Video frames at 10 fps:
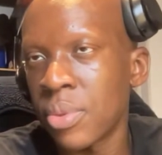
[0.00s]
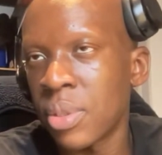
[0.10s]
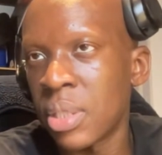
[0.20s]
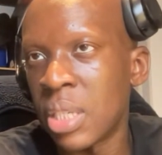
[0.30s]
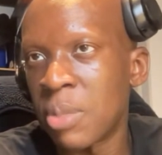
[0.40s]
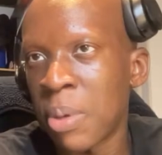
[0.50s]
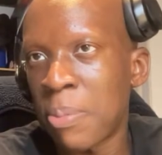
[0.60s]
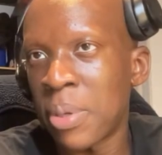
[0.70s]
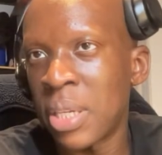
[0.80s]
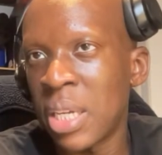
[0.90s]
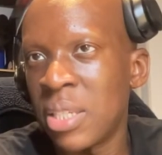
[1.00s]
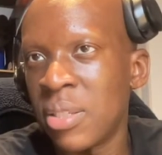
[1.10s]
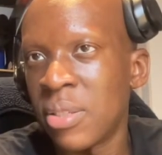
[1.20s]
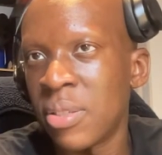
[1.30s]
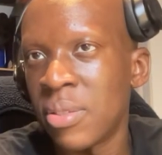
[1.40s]
Here's Papagay.
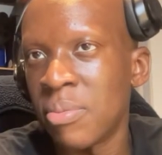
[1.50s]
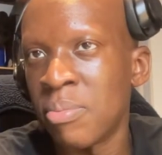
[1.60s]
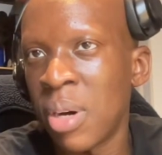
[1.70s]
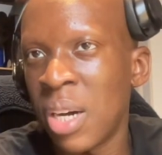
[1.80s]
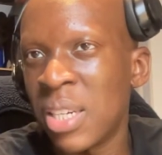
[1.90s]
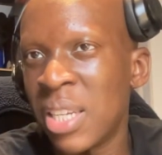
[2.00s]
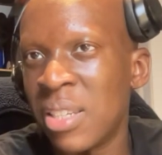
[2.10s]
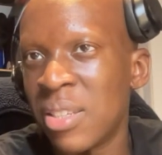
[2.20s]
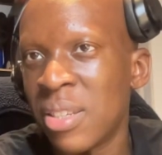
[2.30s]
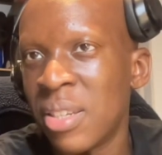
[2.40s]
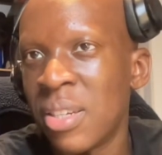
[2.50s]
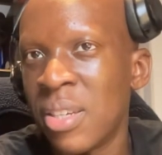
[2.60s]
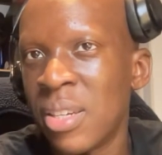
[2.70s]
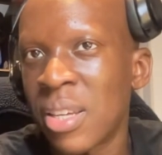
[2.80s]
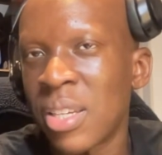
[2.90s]
Mane
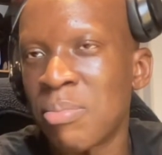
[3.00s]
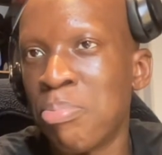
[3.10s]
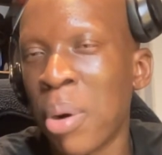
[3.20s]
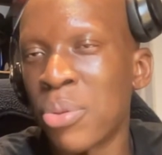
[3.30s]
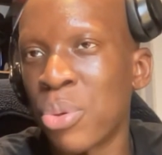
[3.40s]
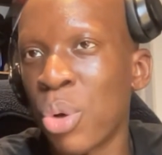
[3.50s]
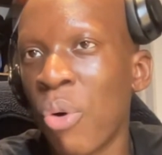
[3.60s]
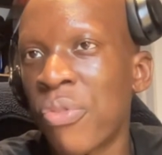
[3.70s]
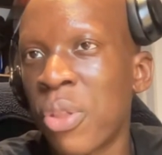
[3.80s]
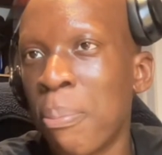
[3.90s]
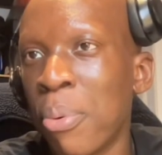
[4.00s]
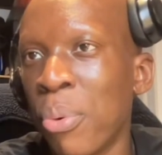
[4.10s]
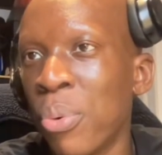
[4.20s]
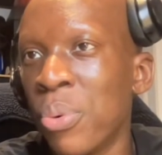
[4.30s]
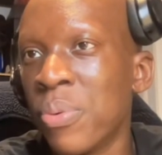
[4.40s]
gets bundled off the
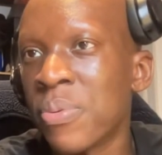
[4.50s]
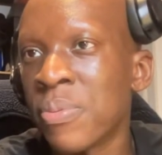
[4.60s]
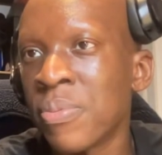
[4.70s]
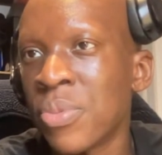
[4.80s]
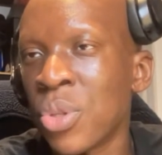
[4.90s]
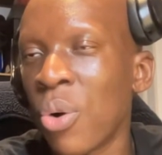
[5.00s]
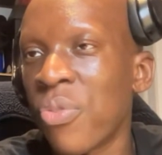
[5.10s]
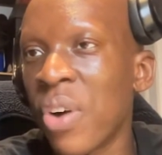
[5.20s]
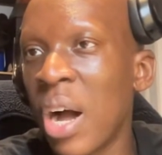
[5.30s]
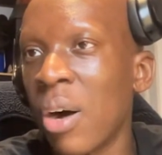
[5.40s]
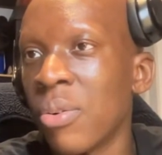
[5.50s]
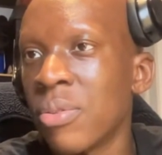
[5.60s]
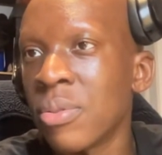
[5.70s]
ball. No foul.